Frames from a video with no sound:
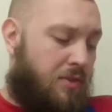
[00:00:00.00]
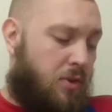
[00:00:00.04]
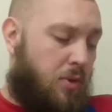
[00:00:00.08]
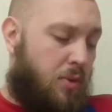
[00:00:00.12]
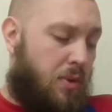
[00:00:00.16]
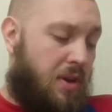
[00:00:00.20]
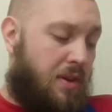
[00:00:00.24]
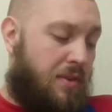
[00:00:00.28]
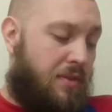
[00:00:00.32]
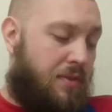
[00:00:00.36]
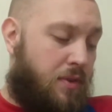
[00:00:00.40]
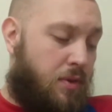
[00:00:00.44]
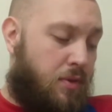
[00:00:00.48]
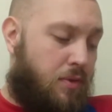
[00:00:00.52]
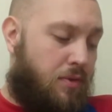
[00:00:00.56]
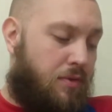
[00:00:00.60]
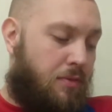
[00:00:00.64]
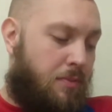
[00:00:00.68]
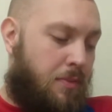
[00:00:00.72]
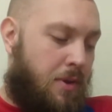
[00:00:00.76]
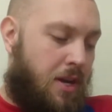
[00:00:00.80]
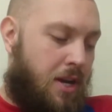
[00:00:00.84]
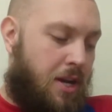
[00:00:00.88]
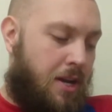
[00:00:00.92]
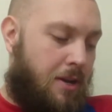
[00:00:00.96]

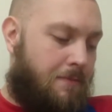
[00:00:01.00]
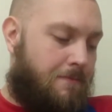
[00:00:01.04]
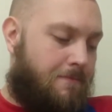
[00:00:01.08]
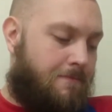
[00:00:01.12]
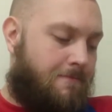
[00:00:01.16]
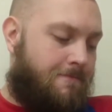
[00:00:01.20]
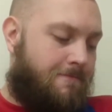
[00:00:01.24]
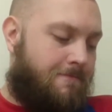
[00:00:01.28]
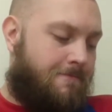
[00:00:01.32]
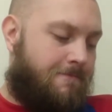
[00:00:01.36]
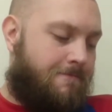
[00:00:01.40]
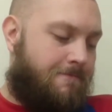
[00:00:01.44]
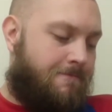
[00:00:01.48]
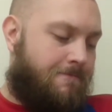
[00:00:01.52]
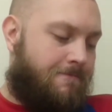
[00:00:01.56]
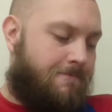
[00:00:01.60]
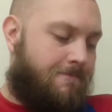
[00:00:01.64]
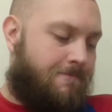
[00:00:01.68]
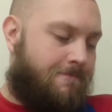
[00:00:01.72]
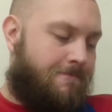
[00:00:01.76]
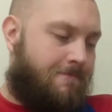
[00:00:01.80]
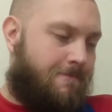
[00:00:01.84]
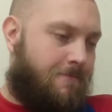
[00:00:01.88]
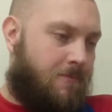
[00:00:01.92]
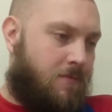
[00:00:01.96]
44th minute.
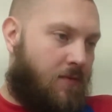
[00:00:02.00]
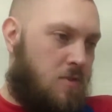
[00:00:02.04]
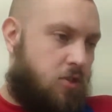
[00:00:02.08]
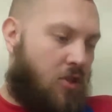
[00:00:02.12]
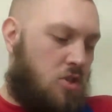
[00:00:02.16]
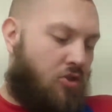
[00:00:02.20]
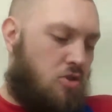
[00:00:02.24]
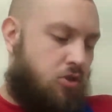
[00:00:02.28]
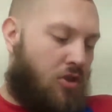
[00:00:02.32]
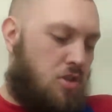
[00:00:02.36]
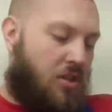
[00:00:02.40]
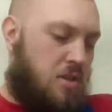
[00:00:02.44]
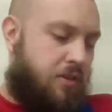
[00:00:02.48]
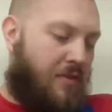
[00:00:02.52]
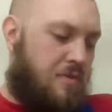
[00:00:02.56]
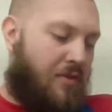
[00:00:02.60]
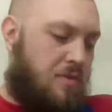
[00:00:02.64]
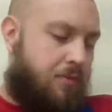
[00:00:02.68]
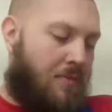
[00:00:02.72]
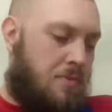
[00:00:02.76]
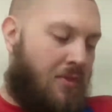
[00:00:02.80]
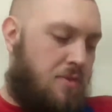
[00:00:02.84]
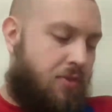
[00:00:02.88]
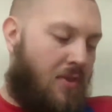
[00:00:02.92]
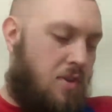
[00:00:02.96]
Crossing
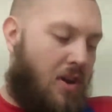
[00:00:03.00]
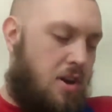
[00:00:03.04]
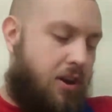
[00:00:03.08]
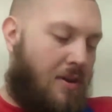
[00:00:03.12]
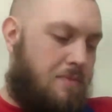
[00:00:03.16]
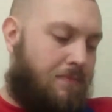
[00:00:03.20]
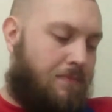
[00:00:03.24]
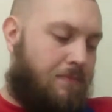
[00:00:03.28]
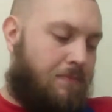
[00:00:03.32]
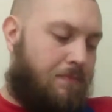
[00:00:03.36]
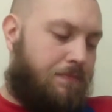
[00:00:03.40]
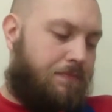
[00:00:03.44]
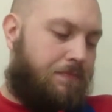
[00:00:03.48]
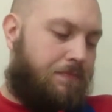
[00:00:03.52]
from the right.